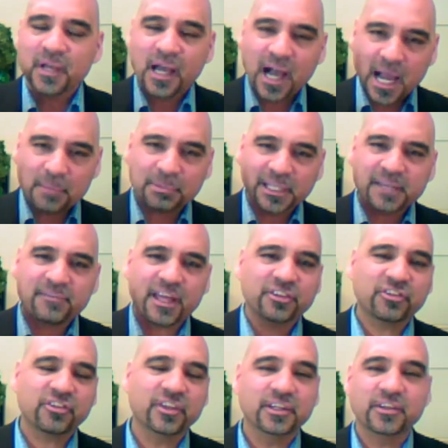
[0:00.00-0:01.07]
I believe
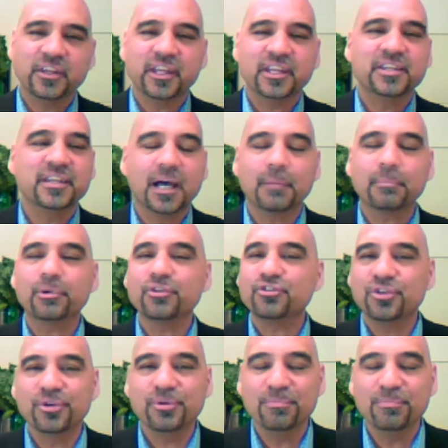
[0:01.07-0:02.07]
that's the, the number two